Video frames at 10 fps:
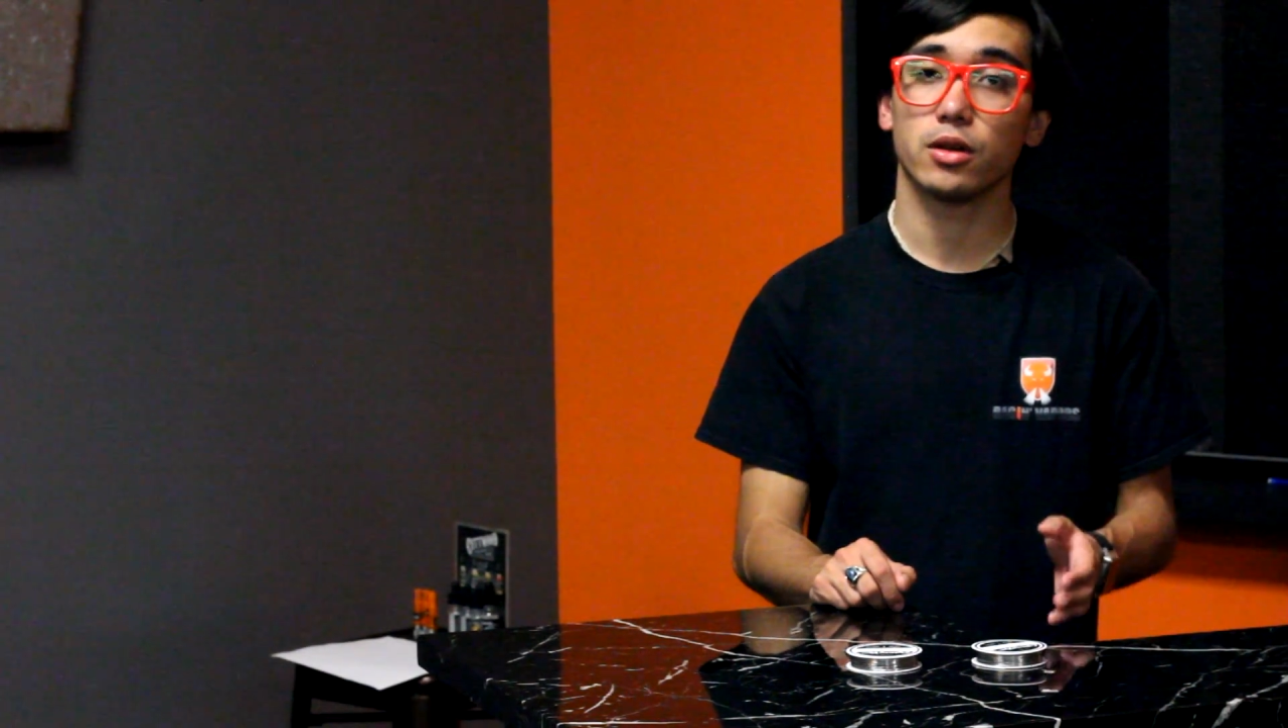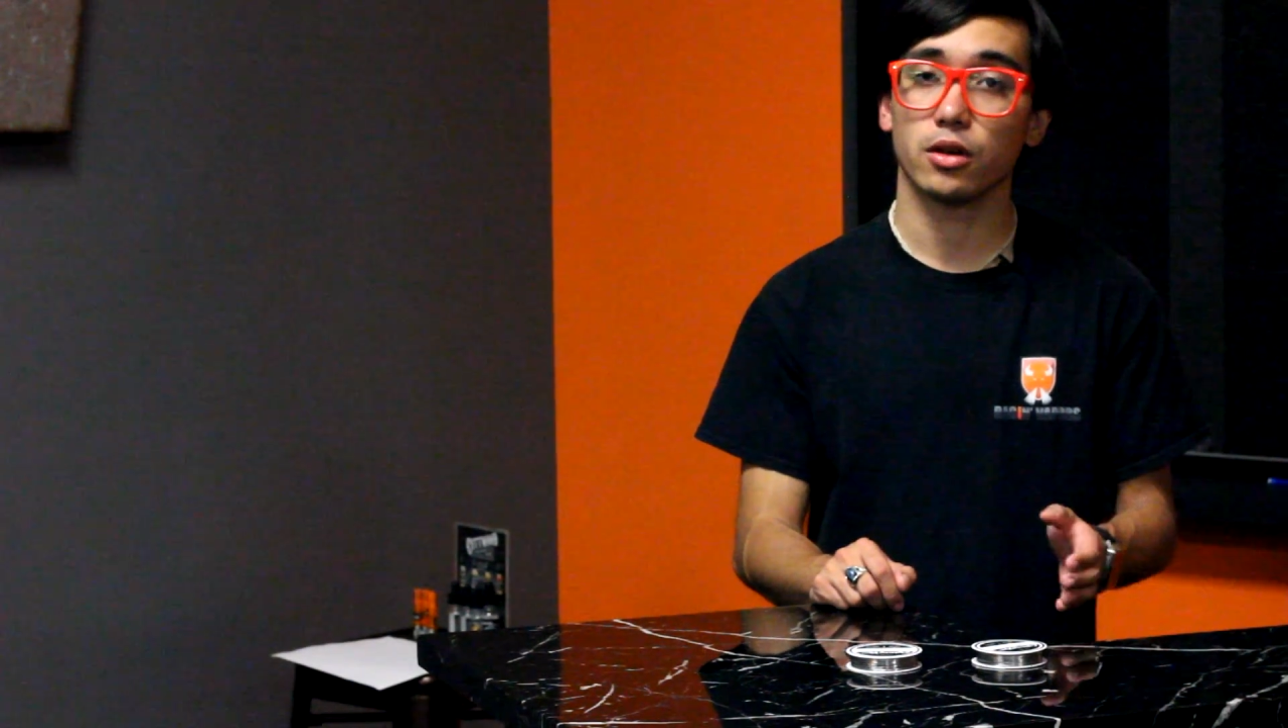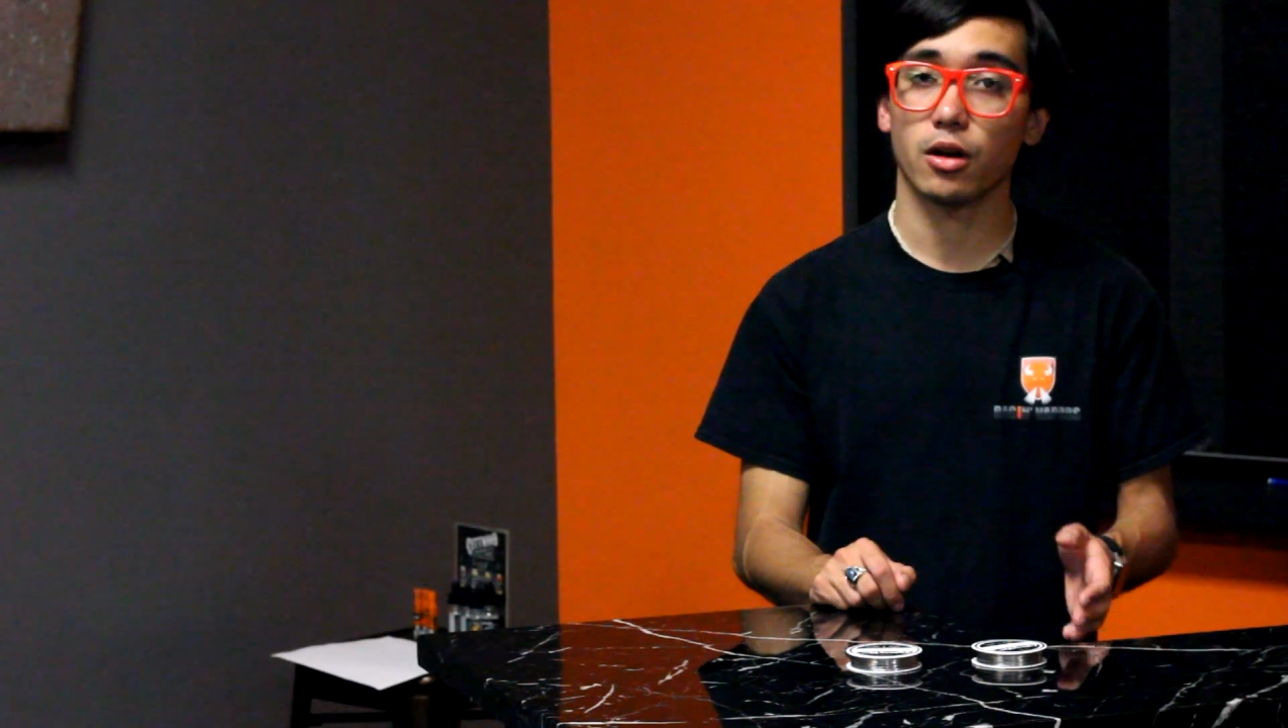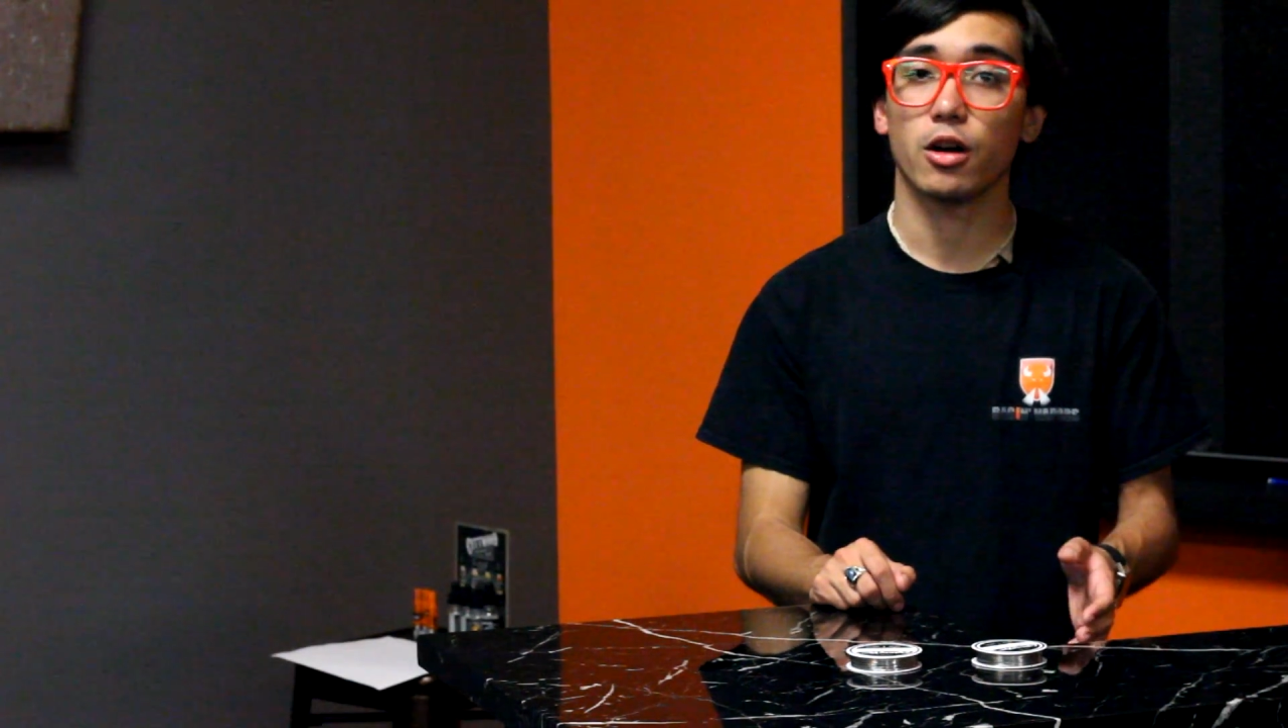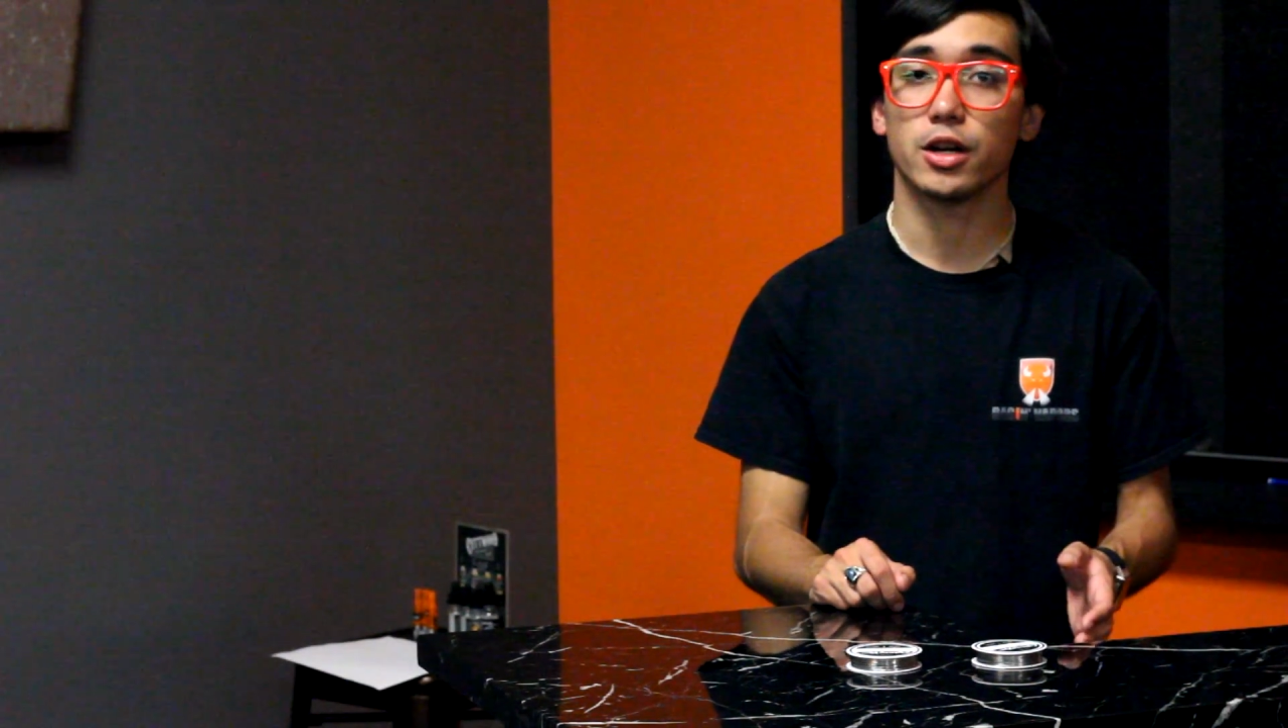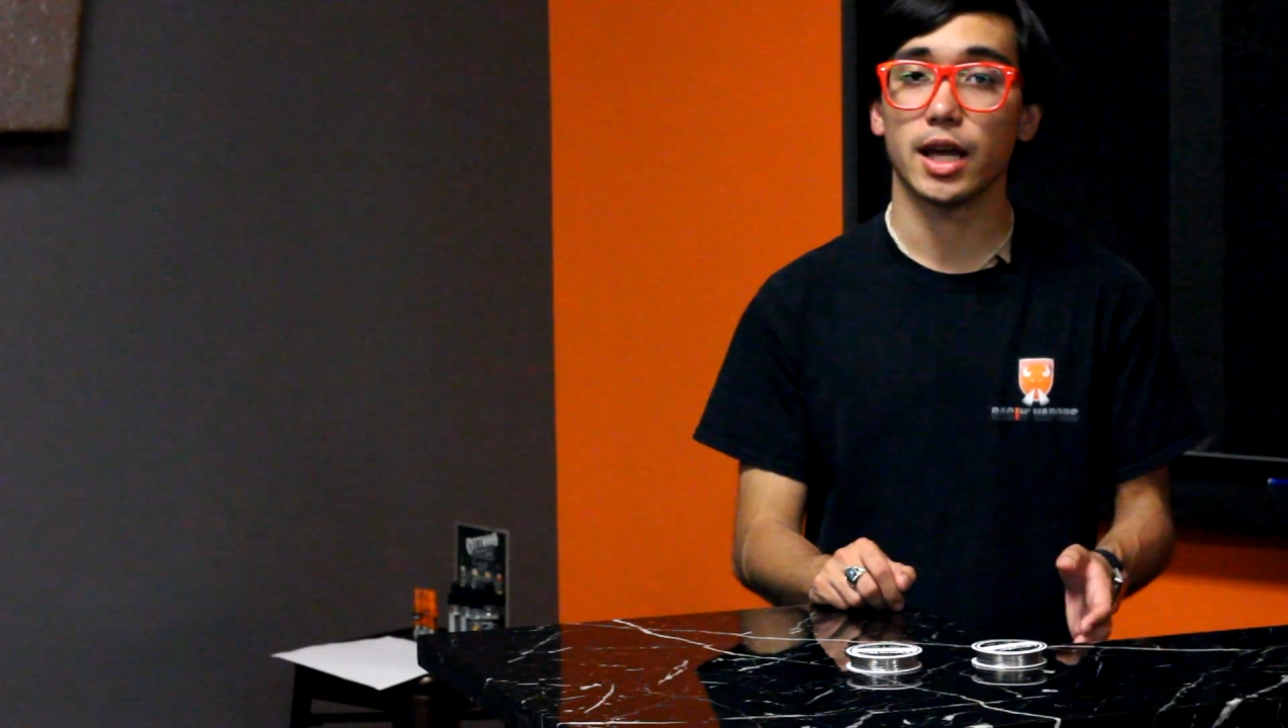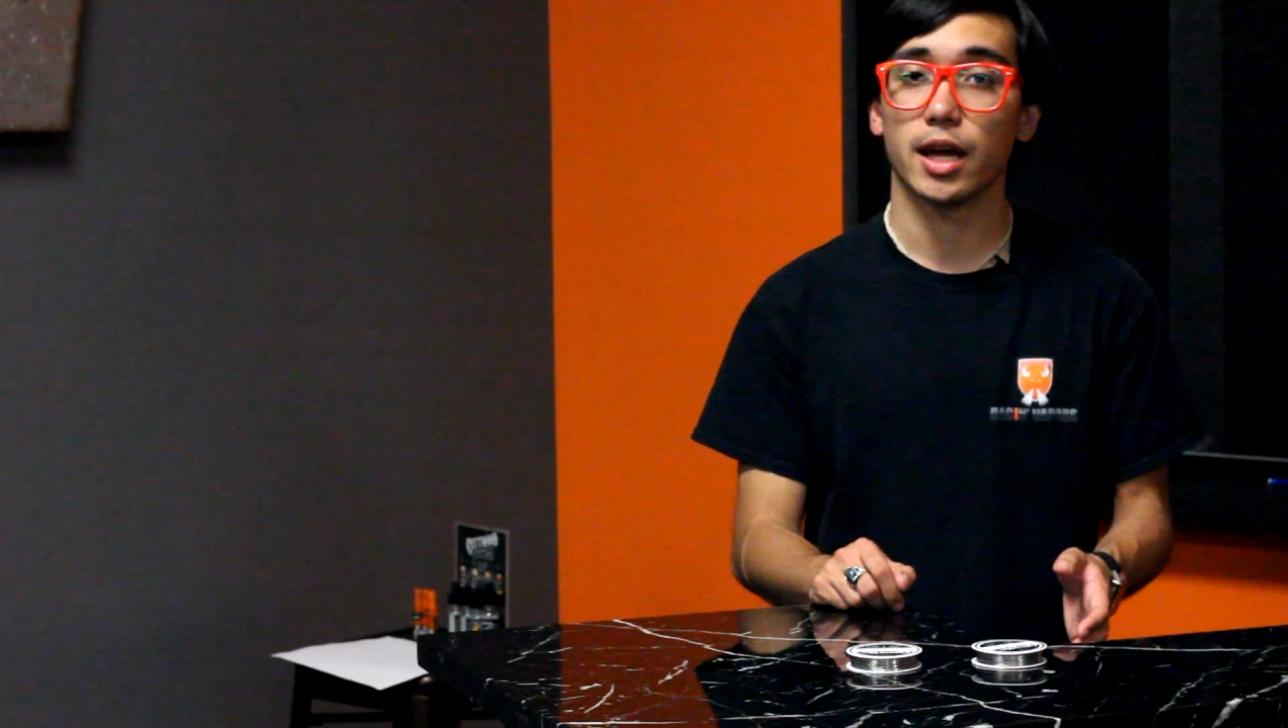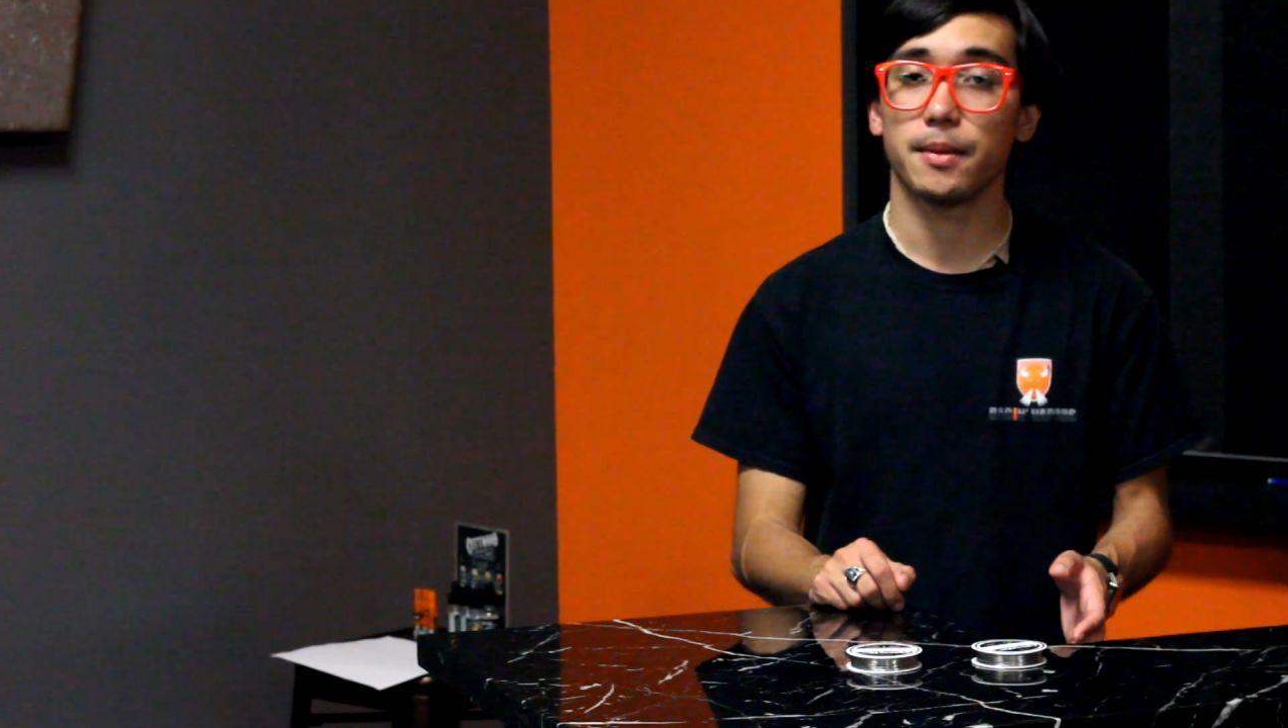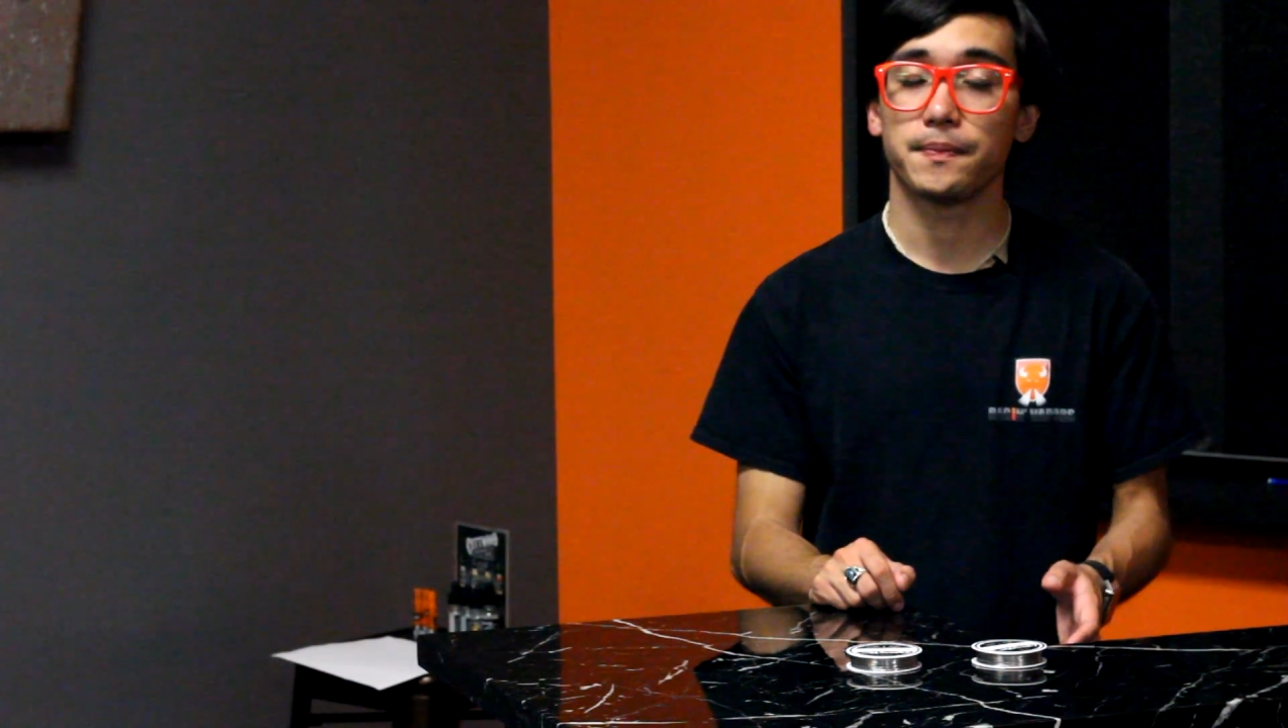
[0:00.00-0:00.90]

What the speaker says: your RDA.